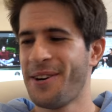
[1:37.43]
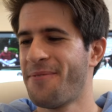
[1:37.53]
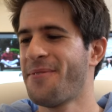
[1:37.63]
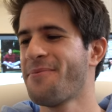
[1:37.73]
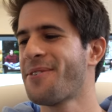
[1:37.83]
Tell
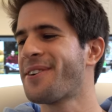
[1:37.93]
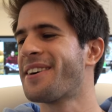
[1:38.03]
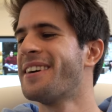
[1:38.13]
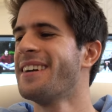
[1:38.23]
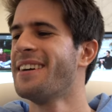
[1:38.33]
me
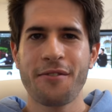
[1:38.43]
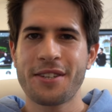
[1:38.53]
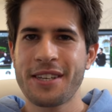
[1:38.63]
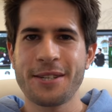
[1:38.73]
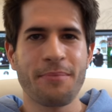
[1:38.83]
more.
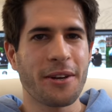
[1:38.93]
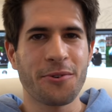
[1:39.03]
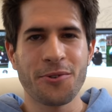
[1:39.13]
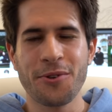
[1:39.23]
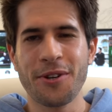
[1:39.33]
Obviously, as
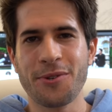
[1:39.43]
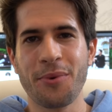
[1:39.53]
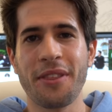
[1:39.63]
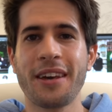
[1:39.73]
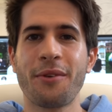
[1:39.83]
medical students,
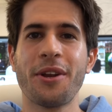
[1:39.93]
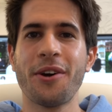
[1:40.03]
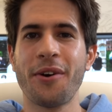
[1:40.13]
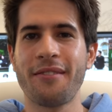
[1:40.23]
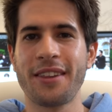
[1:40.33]
we think we
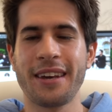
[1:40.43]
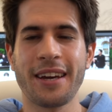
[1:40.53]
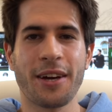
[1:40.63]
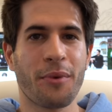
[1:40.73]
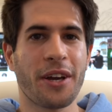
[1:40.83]
know
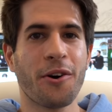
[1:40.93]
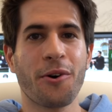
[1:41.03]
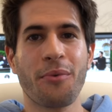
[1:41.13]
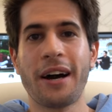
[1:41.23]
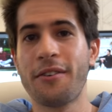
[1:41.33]
everything and we go
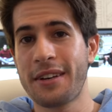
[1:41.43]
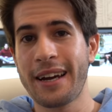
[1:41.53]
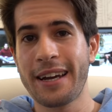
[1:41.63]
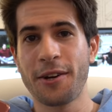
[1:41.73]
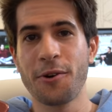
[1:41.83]
around
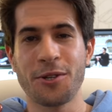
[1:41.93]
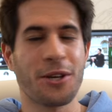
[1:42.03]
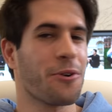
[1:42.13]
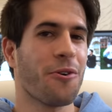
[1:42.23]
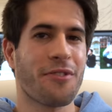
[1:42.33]

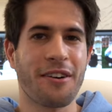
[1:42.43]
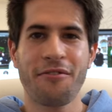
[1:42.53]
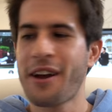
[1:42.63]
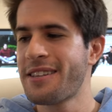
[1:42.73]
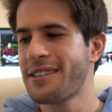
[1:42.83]
diagnosing all of our
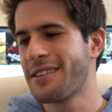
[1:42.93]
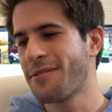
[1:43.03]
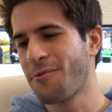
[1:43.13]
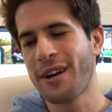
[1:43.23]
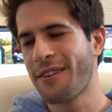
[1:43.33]
friends
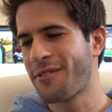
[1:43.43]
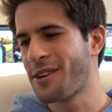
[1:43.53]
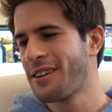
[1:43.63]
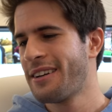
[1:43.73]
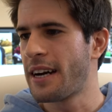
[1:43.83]
and
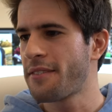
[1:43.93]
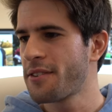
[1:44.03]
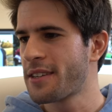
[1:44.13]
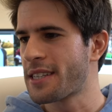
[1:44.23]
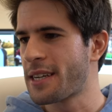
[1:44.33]
whatever. After
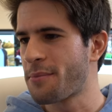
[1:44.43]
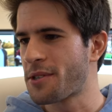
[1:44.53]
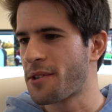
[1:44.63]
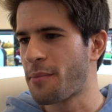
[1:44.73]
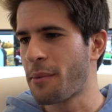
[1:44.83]
an exam, you
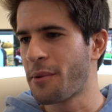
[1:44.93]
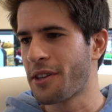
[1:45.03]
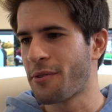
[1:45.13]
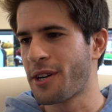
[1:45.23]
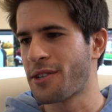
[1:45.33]
start remembering
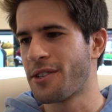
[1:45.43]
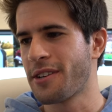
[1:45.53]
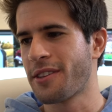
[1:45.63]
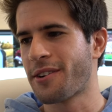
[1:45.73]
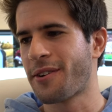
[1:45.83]
the questions
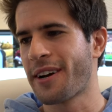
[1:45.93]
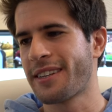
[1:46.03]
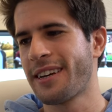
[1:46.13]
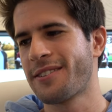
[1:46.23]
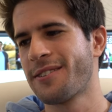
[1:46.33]
and the correct
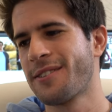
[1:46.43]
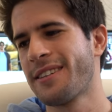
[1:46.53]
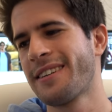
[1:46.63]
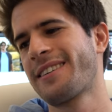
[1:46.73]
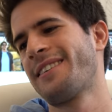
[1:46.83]
answers
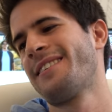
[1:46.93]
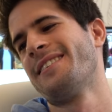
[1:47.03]
like